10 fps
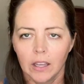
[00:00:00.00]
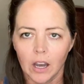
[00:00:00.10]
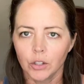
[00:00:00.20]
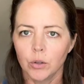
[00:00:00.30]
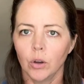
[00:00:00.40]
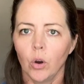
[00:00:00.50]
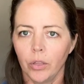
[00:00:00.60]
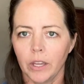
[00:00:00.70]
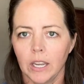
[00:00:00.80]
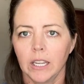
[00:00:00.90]
I'll do the whole
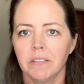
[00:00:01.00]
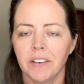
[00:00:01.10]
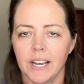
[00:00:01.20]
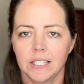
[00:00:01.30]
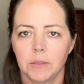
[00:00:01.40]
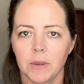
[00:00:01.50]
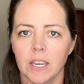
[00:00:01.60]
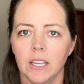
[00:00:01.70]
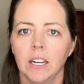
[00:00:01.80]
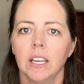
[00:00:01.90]
thing in fast
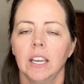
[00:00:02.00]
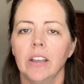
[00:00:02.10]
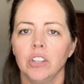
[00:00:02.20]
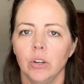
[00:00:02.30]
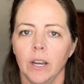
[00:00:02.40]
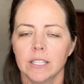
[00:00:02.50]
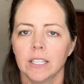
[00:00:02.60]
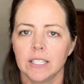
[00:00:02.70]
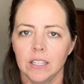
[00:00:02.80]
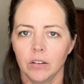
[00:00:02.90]
speed, and then you guys
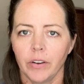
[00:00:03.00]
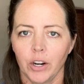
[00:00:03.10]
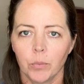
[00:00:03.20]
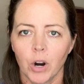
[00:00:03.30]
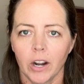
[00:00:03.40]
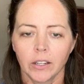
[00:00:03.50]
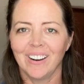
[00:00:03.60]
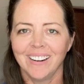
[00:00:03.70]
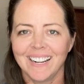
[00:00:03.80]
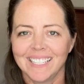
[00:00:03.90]
can see the final product. All
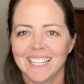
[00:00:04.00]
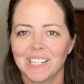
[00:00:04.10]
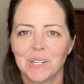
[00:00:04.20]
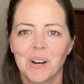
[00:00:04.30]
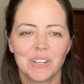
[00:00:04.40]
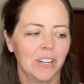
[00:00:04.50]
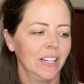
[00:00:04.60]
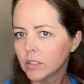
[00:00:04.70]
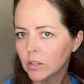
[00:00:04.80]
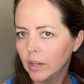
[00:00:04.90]
right, it's at 200.
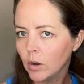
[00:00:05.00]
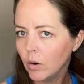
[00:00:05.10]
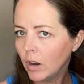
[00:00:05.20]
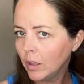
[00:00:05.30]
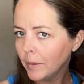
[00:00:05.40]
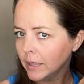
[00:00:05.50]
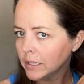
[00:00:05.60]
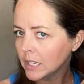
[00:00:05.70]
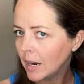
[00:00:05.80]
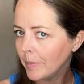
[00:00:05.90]
So I go all the way to the
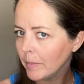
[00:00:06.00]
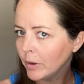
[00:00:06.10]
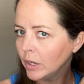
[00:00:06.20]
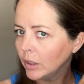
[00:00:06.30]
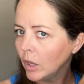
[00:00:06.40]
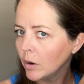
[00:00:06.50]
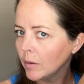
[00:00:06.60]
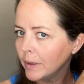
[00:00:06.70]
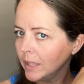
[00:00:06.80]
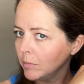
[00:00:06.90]
top. I put it lower,
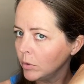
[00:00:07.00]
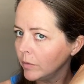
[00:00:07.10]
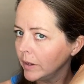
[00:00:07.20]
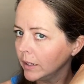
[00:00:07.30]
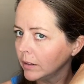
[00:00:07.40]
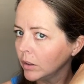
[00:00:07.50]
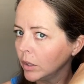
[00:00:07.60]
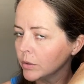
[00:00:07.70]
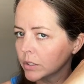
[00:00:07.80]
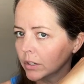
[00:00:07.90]
but then move it
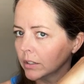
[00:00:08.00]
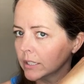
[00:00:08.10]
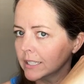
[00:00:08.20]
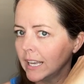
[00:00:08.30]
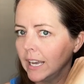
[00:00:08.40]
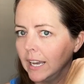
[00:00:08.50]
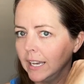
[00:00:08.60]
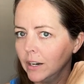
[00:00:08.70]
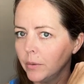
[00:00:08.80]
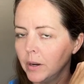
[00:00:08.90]
closer because I
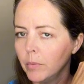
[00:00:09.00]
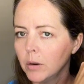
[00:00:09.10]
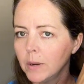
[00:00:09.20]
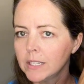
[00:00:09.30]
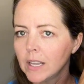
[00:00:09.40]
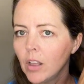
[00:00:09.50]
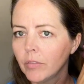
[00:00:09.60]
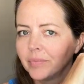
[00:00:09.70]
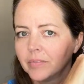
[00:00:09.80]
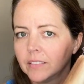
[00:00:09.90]
don't want to burn
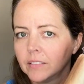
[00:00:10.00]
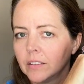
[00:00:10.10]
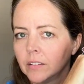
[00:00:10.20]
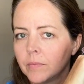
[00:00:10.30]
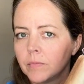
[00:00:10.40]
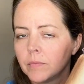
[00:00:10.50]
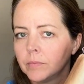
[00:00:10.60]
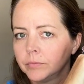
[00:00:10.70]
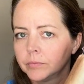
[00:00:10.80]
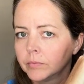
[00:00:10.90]
myself. I usually hold
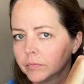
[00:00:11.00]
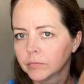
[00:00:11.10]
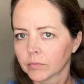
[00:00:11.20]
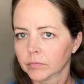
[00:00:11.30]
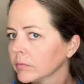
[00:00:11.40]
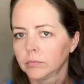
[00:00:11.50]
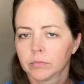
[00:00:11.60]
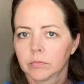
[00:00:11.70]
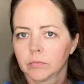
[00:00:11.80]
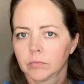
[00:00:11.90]
it in place for
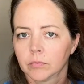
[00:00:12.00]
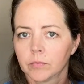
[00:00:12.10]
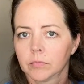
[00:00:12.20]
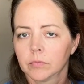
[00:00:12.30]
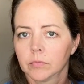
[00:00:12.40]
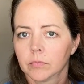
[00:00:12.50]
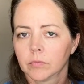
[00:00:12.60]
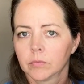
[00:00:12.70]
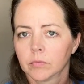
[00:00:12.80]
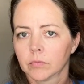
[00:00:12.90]
15 seconds before
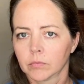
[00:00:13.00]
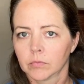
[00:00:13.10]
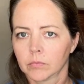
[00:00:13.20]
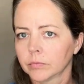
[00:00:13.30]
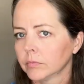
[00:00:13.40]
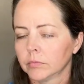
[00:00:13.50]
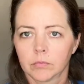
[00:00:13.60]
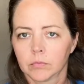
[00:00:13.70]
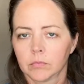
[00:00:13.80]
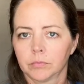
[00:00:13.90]
moving it on.
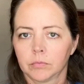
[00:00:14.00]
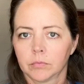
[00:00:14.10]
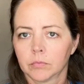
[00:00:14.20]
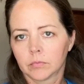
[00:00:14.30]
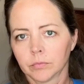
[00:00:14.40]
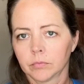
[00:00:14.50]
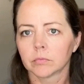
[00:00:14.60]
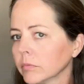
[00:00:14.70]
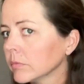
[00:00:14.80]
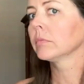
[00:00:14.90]
I have sped this part
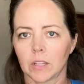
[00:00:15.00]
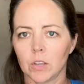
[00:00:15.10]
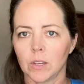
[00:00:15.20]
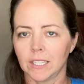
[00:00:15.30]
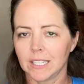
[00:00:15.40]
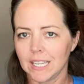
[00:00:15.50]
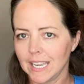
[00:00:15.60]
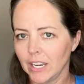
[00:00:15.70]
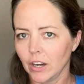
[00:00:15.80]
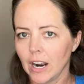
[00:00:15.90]
up for you. You can see
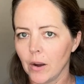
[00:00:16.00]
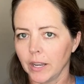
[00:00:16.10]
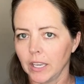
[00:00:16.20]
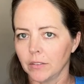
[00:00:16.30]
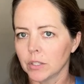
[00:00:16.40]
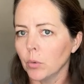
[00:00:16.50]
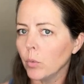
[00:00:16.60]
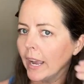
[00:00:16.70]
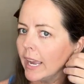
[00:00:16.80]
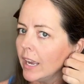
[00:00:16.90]
here how it gives a
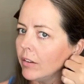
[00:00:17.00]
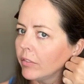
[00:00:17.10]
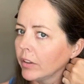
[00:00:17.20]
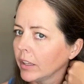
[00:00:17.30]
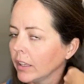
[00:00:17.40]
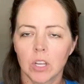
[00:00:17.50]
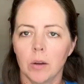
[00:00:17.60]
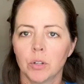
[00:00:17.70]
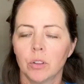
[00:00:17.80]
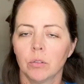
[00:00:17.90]
wave. So
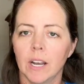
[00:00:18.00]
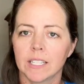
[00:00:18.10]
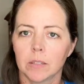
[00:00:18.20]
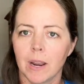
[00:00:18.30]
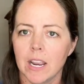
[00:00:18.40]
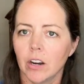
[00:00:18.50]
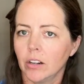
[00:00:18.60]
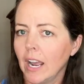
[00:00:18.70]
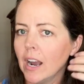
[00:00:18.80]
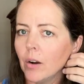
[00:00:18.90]
I'll do the rest of my hair
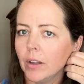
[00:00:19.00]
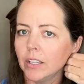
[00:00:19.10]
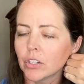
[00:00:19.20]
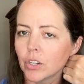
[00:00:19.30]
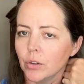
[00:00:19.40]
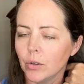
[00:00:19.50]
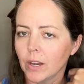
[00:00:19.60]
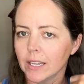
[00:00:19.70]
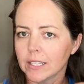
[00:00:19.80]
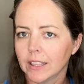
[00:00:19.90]
now and show you
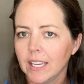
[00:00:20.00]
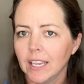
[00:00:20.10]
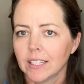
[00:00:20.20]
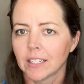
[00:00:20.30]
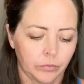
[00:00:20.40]
guys at the end.